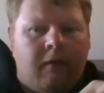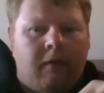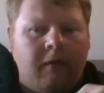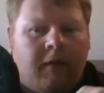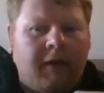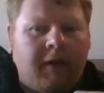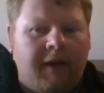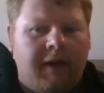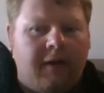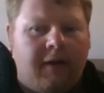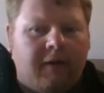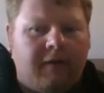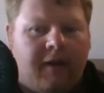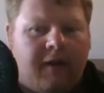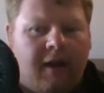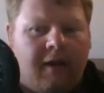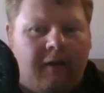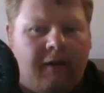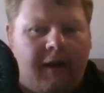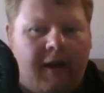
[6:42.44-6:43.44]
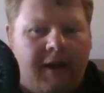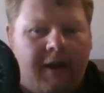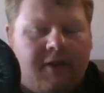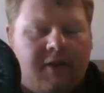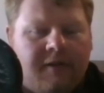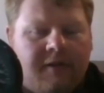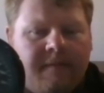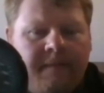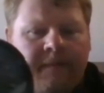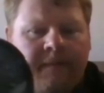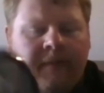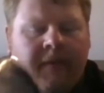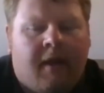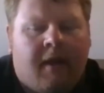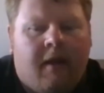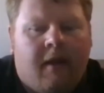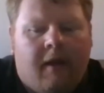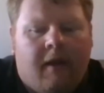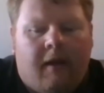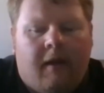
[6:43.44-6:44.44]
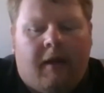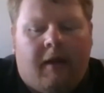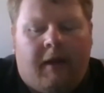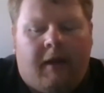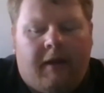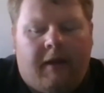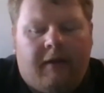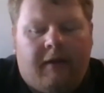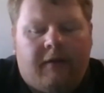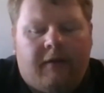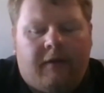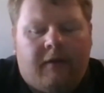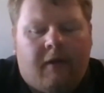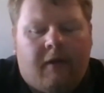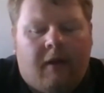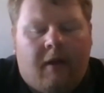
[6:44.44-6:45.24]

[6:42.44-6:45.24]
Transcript: the needle style gauge, is